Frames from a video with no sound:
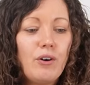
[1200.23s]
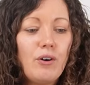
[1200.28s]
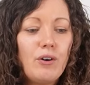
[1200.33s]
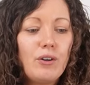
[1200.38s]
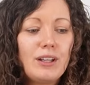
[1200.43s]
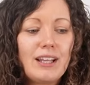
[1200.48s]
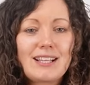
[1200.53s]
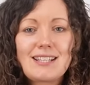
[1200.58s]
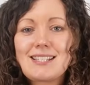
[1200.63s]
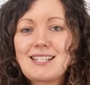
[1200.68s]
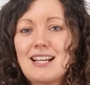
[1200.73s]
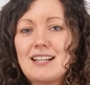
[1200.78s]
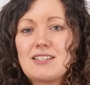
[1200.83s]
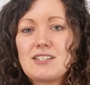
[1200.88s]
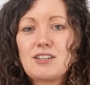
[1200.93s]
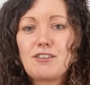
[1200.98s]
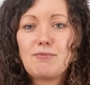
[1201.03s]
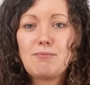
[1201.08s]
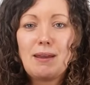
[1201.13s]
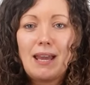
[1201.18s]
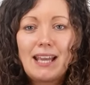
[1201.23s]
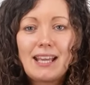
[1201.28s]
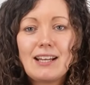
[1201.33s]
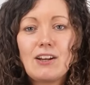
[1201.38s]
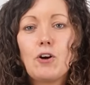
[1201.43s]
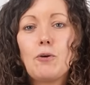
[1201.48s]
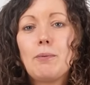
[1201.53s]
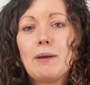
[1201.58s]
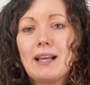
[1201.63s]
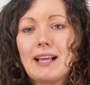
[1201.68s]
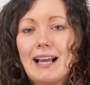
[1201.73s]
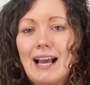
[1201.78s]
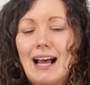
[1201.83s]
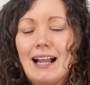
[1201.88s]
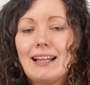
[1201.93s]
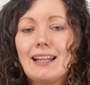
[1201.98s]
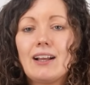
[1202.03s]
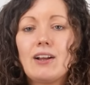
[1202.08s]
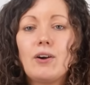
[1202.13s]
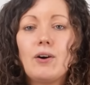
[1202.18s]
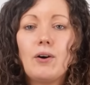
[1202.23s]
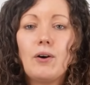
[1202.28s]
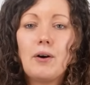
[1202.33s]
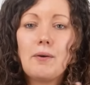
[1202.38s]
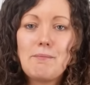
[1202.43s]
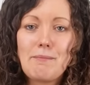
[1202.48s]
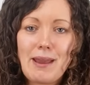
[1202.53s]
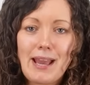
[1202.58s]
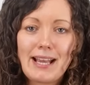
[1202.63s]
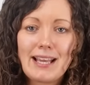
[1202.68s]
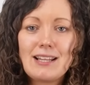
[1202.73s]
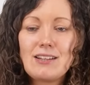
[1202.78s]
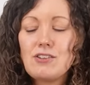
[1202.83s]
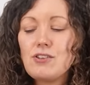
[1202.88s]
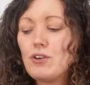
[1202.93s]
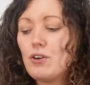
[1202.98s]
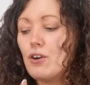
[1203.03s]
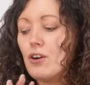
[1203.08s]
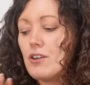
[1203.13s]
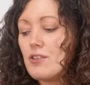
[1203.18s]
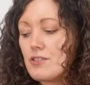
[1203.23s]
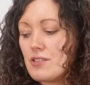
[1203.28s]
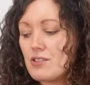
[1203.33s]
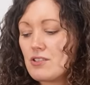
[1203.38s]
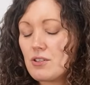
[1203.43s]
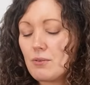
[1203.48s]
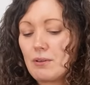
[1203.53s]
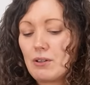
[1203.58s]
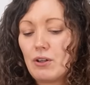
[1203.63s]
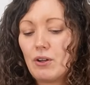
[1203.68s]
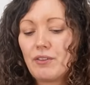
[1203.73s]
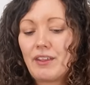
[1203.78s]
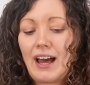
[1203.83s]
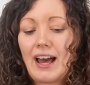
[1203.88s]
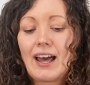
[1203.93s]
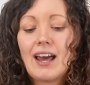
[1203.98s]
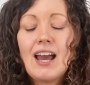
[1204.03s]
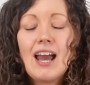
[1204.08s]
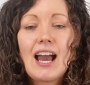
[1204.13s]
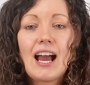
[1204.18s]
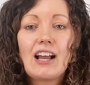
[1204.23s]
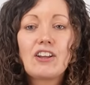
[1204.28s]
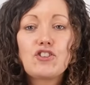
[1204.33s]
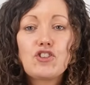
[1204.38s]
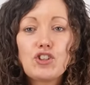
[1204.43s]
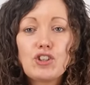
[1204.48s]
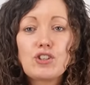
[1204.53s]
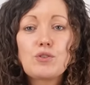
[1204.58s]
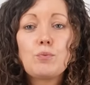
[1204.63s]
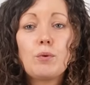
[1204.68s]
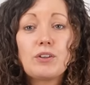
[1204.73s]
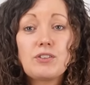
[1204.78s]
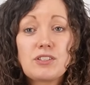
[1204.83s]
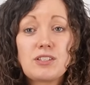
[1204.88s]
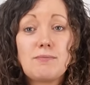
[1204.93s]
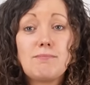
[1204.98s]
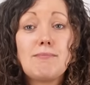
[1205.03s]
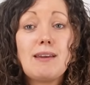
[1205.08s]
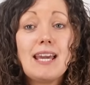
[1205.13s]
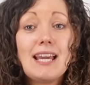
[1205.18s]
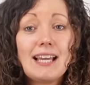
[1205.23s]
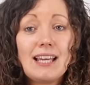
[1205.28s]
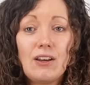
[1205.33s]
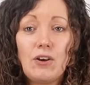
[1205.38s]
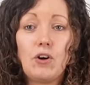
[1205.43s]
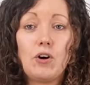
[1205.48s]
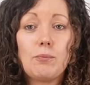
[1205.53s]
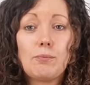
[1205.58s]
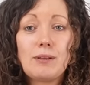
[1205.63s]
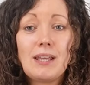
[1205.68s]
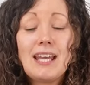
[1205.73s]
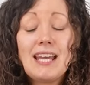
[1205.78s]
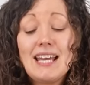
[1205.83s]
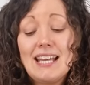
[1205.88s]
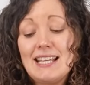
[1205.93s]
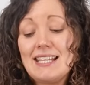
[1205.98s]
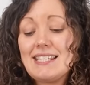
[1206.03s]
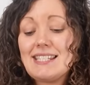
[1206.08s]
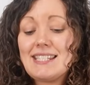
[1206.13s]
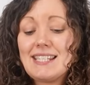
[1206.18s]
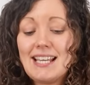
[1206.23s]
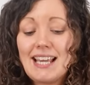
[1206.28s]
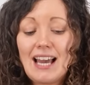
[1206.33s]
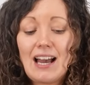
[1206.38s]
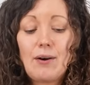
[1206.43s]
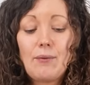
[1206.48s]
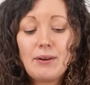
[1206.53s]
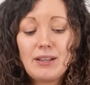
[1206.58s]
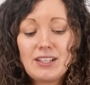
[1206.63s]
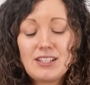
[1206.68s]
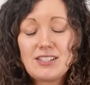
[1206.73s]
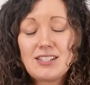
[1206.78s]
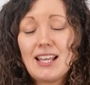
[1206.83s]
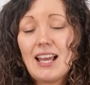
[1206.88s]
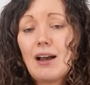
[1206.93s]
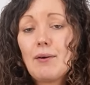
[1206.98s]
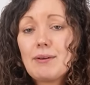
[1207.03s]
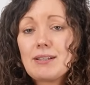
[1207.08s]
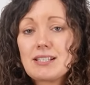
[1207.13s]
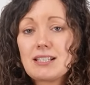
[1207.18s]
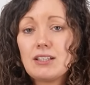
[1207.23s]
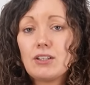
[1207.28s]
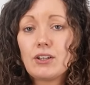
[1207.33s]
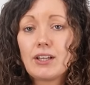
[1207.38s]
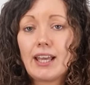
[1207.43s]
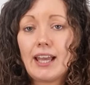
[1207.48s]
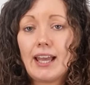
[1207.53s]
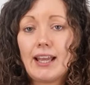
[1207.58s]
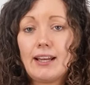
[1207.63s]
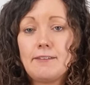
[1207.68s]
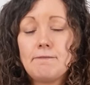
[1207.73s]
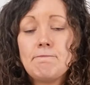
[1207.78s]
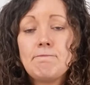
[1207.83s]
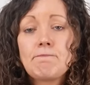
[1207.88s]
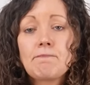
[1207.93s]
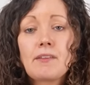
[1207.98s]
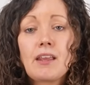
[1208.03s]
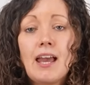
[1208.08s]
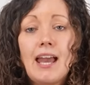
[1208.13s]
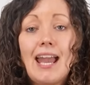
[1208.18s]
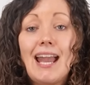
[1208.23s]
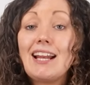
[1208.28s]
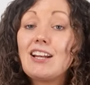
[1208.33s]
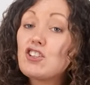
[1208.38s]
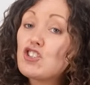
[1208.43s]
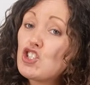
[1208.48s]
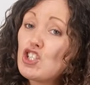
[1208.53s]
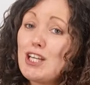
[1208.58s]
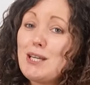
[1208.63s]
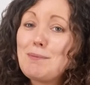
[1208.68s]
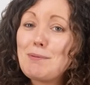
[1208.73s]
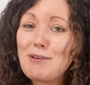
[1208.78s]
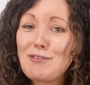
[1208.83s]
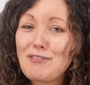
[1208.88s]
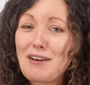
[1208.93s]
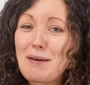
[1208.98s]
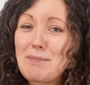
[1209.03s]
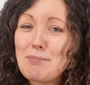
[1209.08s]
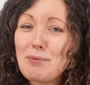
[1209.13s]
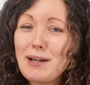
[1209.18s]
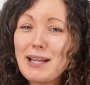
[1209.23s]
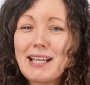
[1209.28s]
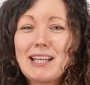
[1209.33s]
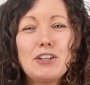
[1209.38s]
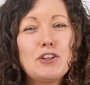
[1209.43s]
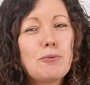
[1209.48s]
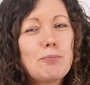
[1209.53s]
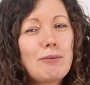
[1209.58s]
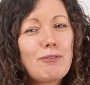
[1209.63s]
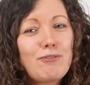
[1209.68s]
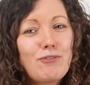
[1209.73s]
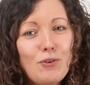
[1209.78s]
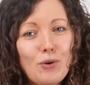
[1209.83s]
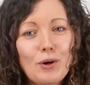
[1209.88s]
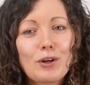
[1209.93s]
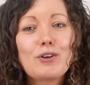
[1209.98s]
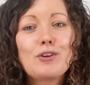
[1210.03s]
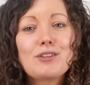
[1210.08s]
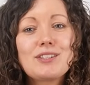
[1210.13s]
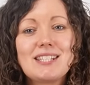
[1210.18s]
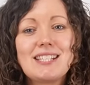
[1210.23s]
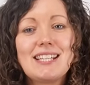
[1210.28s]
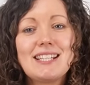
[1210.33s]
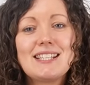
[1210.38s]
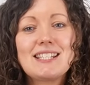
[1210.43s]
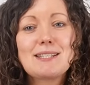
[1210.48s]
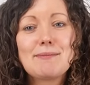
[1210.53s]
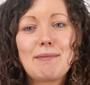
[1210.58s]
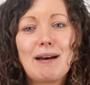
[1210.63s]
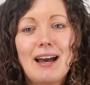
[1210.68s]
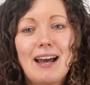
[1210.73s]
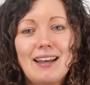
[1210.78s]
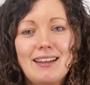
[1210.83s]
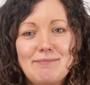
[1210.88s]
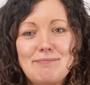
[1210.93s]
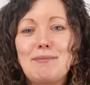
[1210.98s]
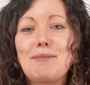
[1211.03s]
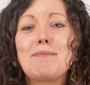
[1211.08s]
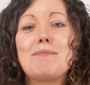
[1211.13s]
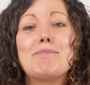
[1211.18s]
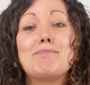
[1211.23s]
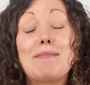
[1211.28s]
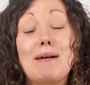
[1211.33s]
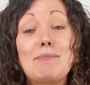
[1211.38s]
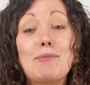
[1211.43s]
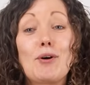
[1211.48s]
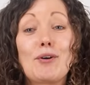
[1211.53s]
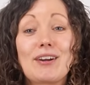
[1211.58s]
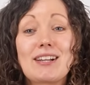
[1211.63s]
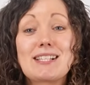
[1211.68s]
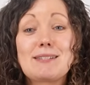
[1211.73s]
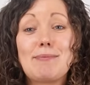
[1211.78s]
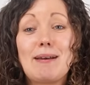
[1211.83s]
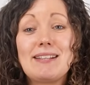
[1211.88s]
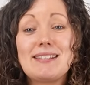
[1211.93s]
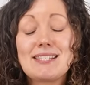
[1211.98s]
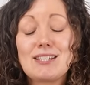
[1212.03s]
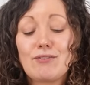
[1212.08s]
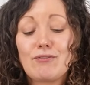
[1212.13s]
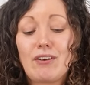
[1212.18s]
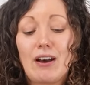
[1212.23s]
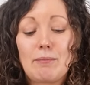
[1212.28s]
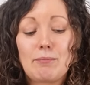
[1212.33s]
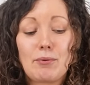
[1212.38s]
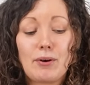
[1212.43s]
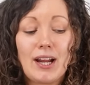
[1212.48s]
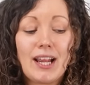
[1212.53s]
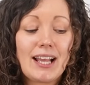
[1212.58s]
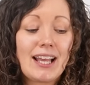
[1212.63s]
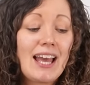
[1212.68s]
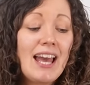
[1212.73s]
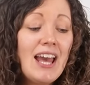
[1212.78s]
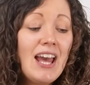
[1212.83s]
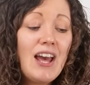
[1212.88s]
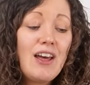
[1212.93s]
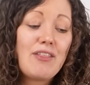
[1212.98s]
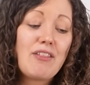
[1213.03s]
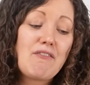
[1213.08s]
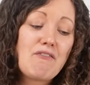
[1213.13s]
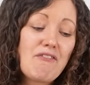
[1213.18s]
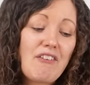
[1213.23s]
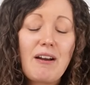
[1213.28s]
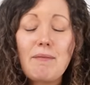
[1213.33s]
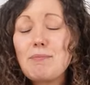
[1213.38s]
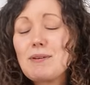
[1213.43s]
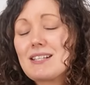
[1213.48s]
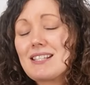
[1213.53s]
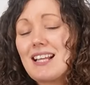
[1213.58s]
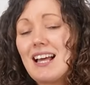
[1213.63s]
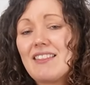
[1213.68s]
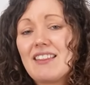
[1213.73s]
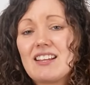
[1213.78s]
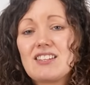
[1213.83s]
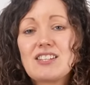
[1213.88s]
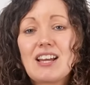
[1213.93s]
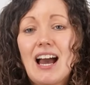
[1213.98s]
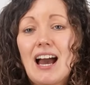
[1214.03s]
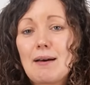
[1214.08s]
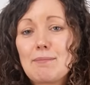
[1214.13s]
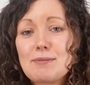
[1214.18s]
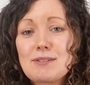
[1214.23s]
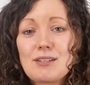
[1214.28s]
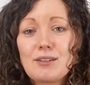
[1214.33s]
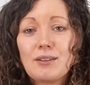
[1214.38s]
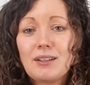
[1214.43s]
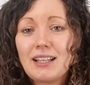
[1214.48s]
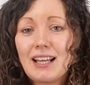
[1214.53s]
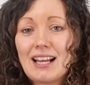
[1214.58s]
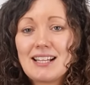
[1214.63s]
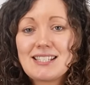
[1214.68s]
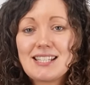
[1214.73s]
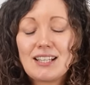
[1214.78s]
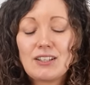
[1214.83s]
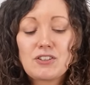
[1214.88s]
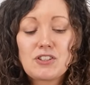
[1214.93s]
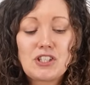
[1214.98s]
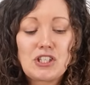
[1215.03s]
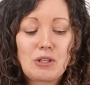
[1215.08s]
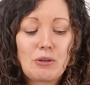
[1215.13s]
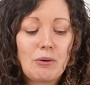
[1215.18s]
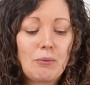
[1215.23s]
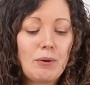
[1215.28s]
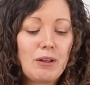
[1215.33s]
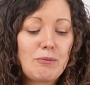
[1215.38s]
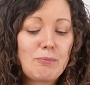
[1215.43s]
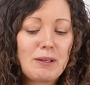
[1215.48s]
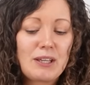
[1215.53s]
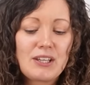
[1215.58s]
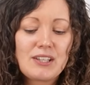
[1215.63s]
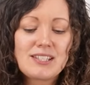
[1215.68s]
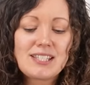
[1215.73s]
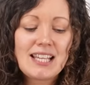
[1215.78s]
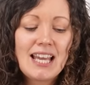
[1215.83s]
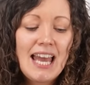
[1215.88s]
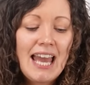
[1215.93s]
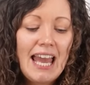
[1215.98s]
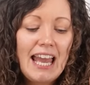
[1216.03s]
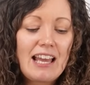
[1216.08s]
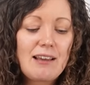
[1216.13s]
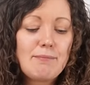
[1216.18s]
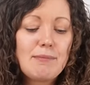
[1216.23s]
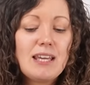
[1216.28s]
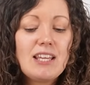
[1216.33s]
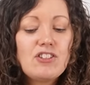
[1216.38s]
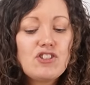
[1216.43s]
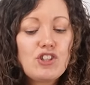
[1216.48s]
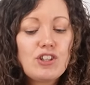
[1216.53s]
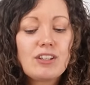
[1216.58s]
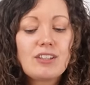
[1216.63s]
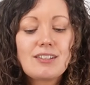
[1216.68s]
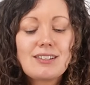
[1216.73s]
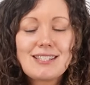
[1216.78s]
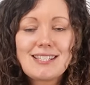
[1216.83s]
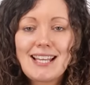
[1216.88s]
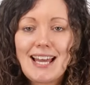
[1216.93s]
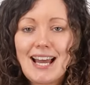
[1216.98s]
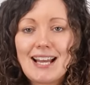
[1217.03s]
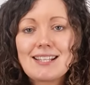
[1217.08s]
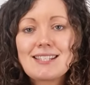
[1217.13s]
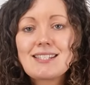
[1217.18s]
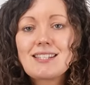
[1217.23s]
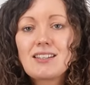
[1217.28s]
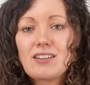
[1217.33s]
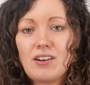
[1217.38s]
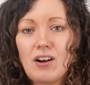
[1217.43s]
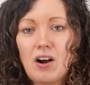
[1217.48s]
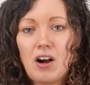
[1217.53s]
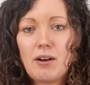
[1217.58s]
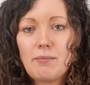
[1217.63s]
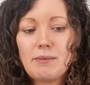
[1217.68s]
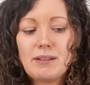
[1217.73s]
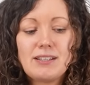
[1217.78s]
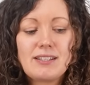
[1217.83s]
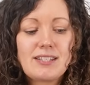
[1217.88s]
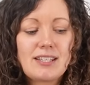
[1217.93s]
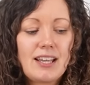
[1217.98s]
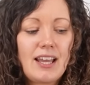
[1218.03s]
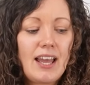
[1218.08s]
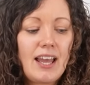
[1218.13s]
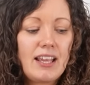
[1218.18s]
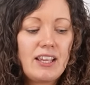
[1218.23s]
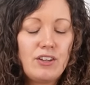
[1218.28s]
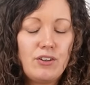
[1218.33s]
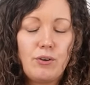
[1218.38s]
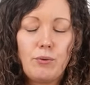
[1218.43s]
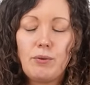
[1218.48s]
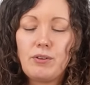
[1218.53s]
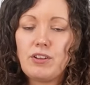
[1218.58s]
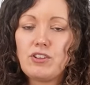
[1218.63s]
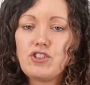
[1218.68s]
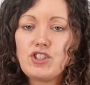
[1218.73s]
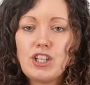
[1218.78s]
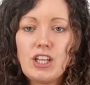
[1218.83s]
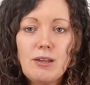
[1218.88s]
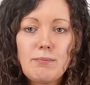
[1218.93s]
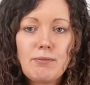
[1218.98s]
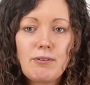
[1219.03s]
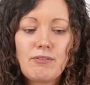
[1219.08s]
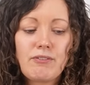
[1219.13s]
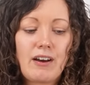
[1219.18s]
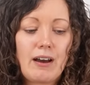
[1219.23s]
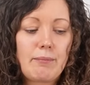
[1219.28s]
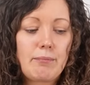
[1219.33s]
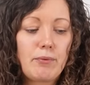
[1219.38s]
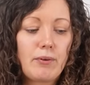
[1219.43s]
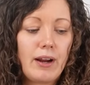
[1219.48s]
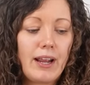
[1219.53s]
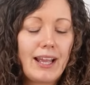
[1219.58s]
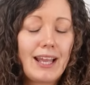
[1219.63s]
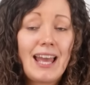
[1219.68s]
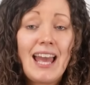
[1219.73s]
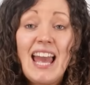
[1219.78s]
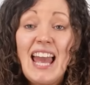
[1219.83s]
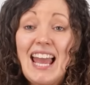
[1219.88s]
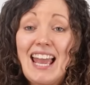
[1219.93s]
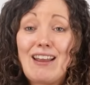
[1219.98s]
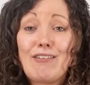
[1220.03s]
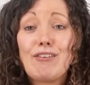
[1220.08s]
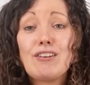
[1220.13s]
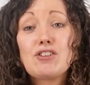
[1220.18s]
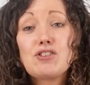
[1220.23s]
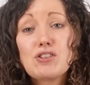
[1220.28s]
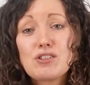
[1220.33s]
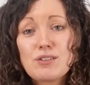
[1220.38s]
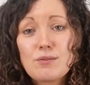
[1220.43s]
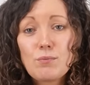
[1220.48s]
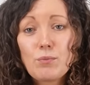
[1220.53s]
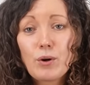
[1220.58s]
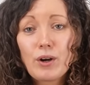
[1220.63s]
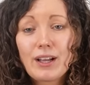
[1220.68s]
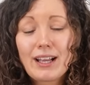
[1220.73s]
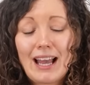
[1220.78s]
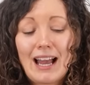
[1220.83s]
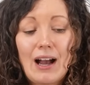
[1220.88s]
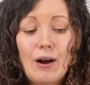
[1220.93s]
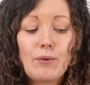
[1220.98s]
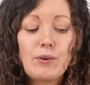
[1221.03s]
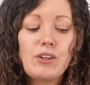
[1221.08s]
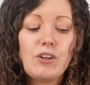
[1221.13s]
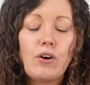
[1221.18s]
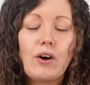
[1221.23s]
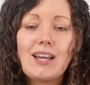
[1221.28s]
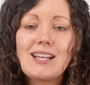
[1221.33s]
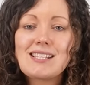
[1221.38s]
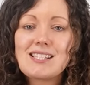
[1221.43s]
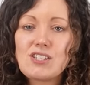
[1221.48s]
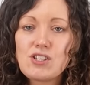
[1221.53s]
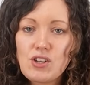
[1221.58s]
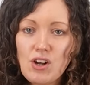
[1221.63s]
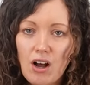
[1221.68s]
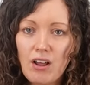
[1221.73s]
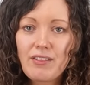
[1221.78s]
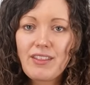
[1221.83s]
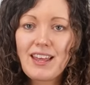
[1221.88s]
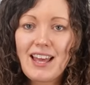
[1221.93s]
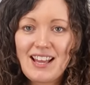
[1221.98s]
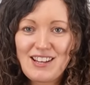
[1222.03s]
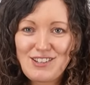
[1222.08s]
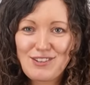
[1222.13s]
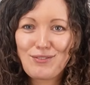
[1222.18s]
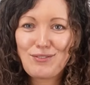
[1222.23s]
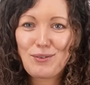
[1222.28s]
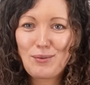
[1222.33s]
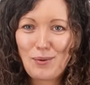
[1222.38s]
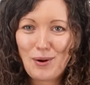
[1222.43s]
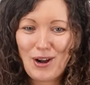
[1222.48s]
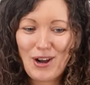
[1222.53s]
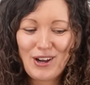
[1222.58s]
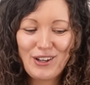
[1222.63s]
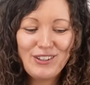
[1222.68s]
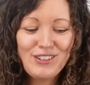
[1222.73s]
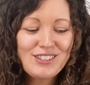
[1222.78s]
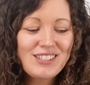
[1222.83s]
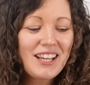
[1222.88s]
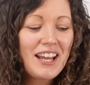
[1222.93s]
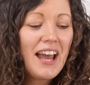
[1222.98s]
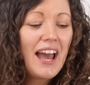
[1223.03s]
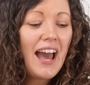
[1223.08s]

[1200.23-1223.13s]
whole extent of making it up in calico, making notes and doing all that. I just want to make it up, see how it's looking in a cheaper fabric, you know, before cutting into my more expensive fabric. Then fabrics like this are absolutely ideal to do it with, because it means you can test the garment, you know, with a cheaper fabric. If it doesn't work out, you know, it's not the end of the world.